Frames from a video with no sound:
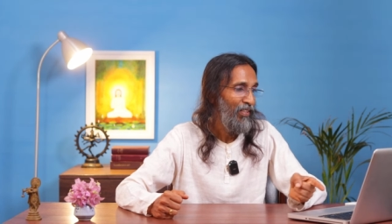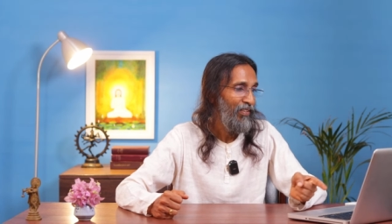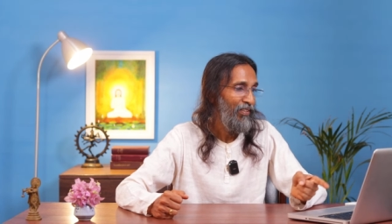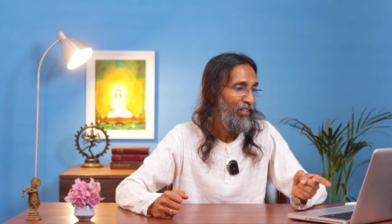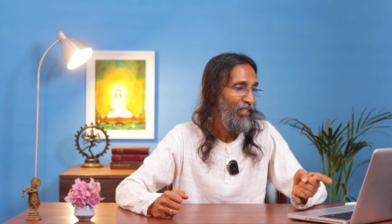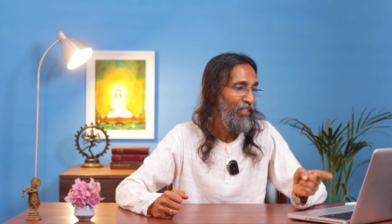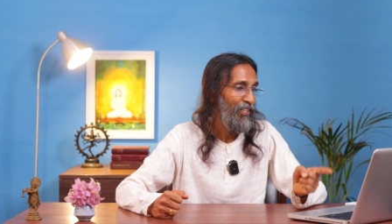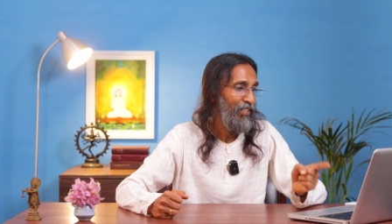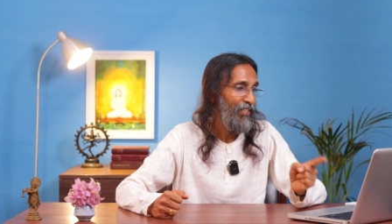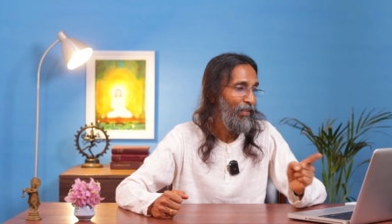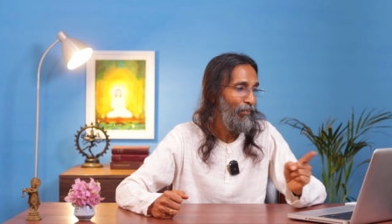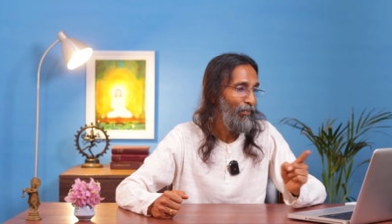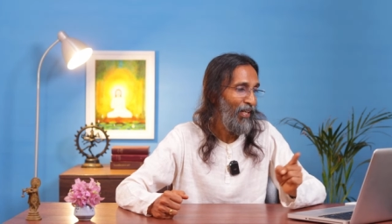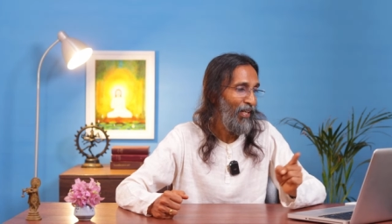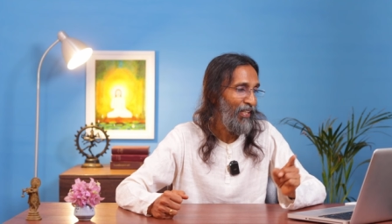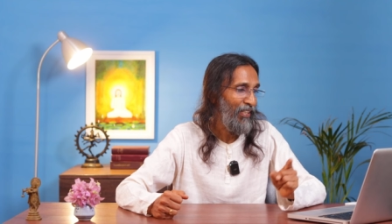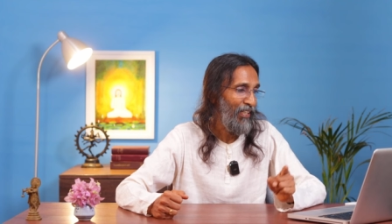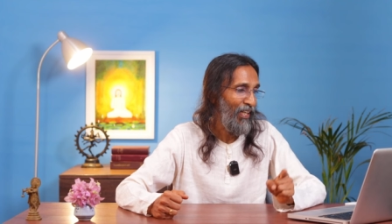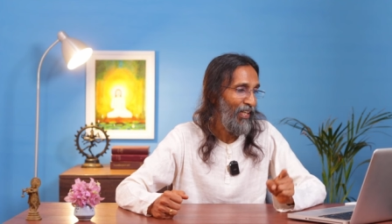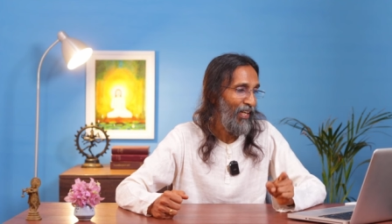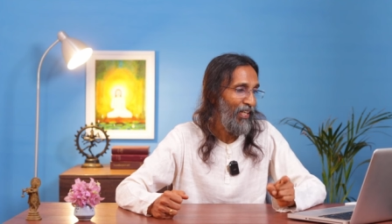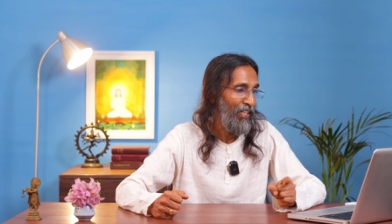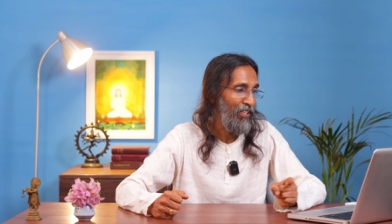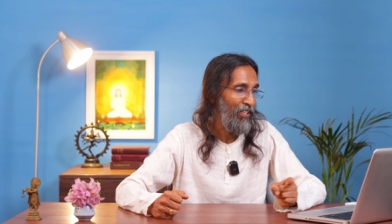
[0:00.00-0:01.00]

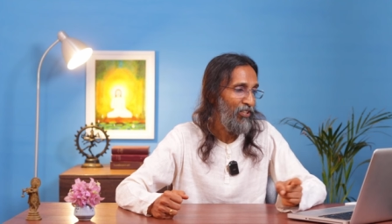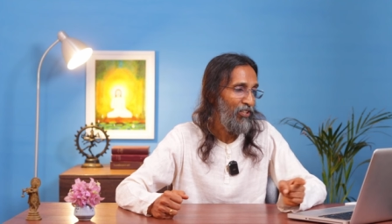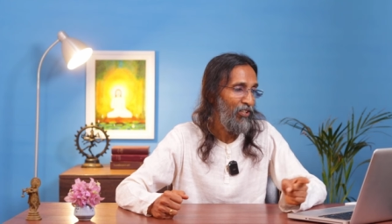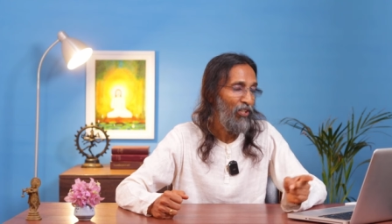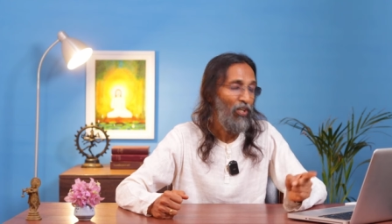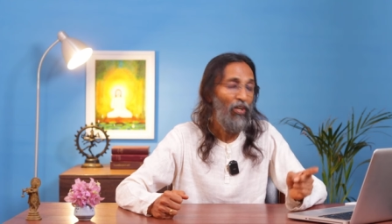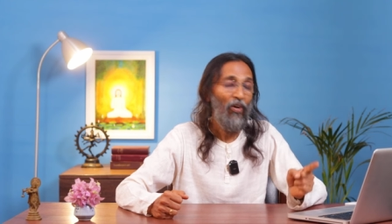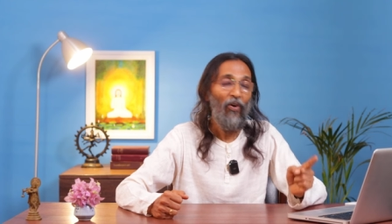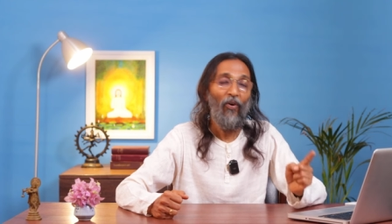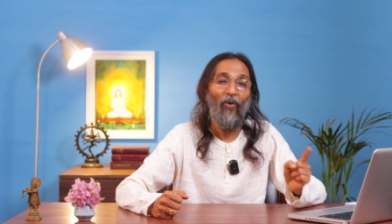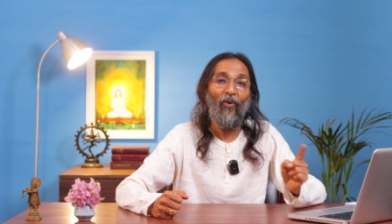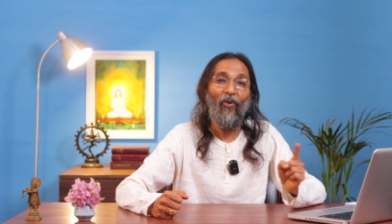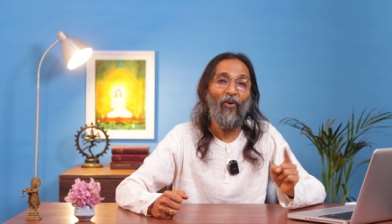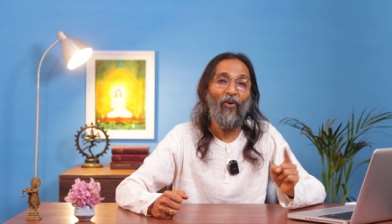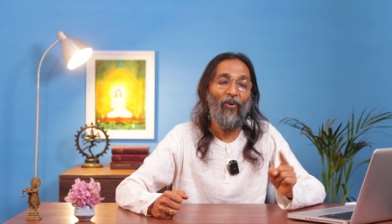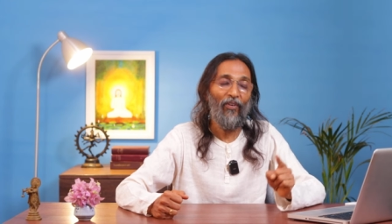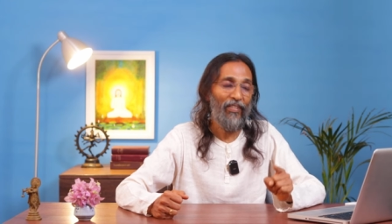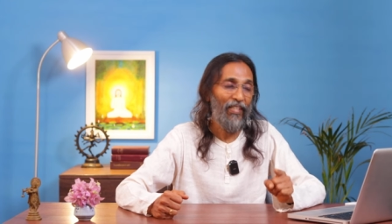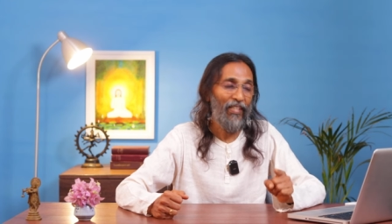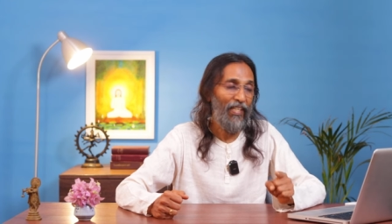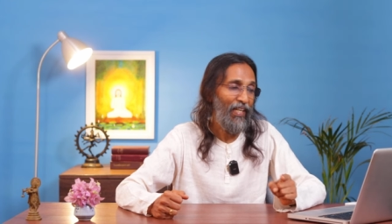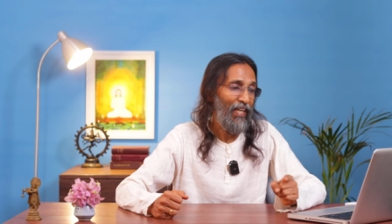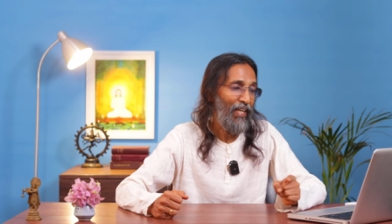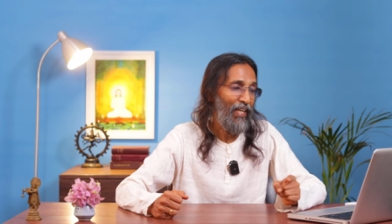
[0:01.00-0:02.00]
systematized,
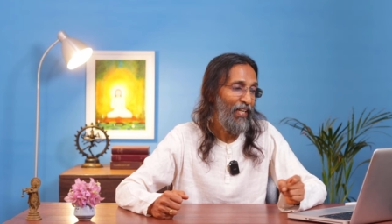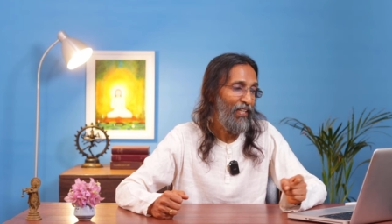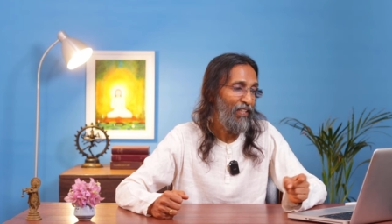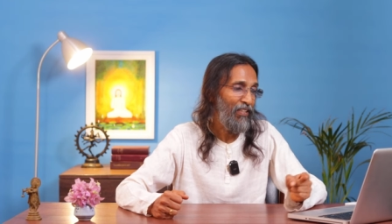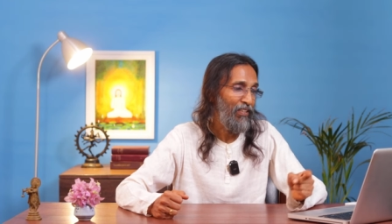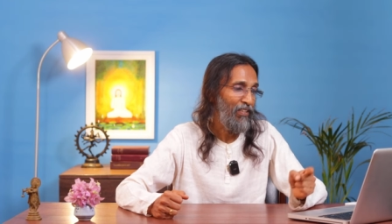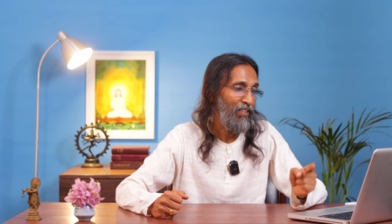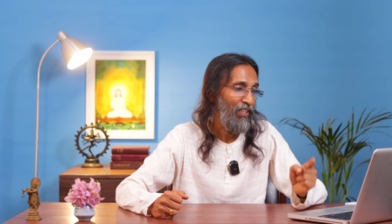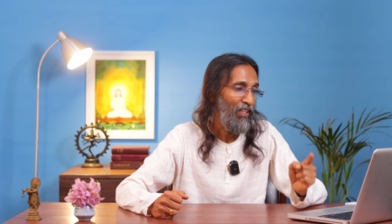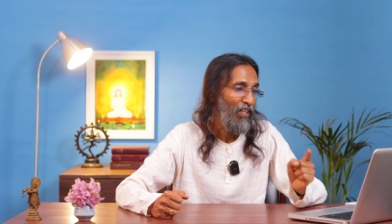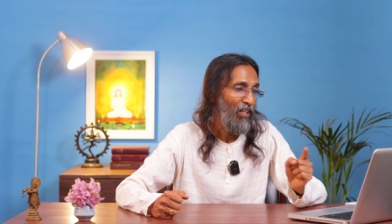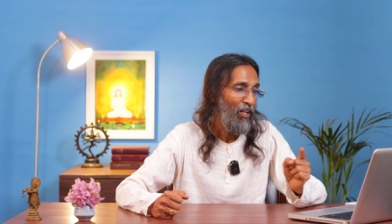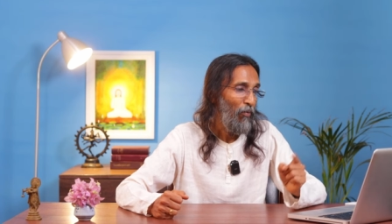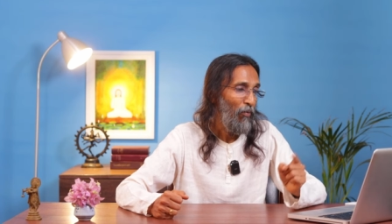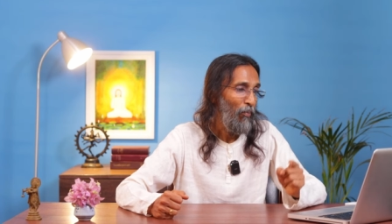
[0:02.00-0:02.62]
organized,